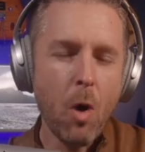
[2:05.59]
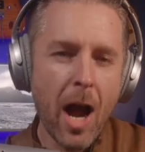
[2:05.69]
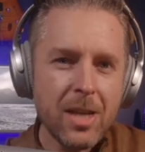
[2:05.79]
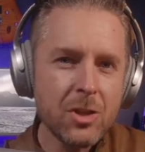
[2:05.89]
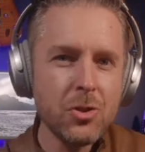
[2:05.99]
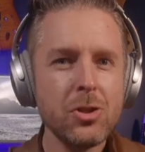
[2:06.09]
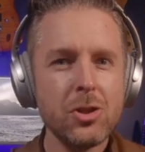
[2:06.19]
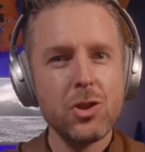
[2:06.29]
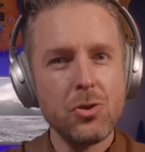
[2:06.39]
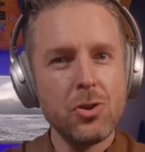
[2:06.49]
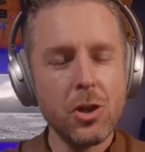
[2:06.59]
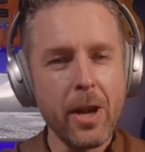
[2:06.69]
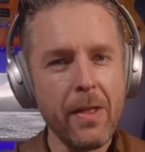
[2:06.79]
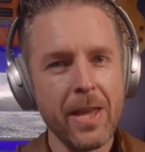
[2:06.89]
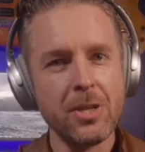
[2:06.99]
Why did you choose to
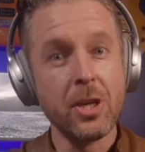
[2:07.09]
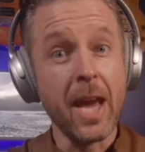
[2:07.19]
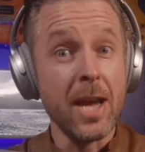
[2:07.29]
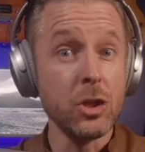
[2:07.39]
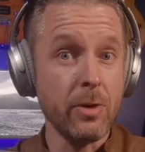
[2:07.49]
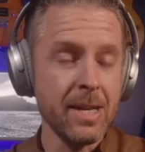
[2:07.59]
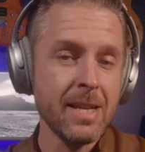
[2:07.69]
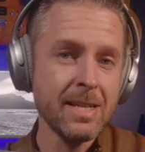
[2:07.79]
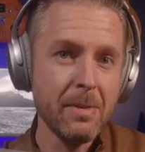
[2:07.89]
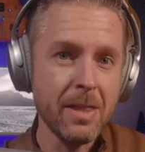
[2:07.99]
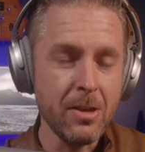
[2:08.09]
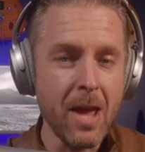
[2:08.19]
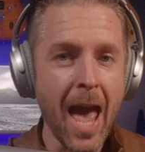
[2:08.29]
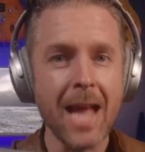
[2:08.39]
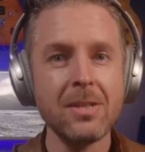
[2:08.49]
go down the education road? Is that something that
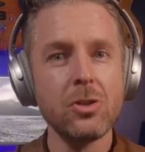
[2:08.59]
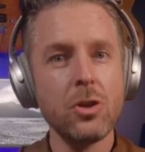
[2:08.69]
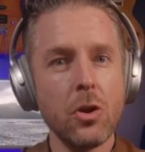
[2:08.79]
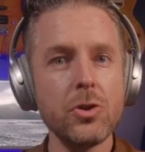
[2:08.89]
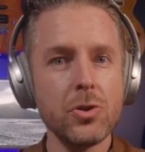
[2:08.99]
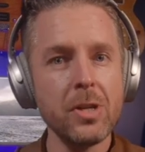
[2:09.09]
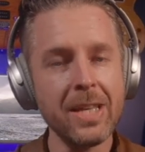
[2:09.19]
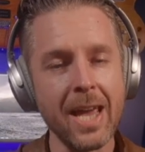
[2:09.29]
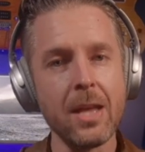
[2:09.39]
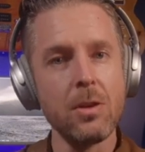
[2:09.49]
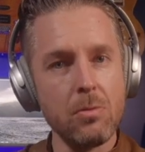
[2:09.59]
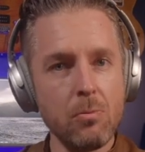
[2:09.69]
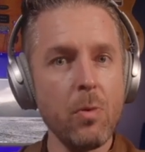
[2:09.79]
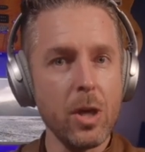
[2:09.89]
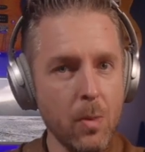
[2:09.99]
you had to go do to get
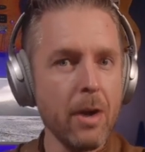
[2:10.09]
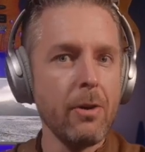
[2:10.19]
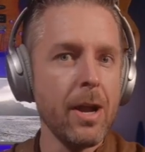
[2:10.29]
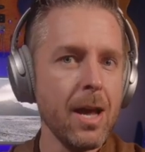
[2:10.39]
where you are right